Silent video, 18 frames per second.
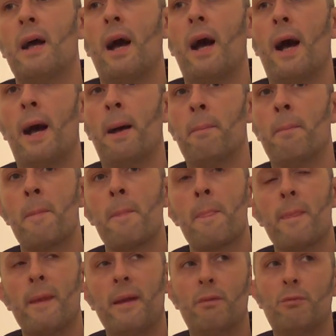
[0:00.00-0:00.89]
Um,
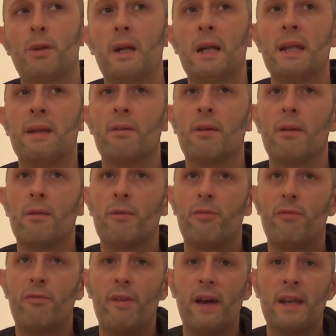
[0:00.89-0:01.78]
it really
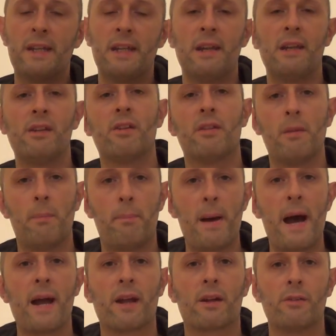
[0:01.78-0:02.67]
faded into the
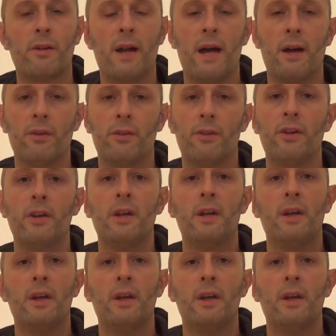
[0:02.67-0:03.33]
background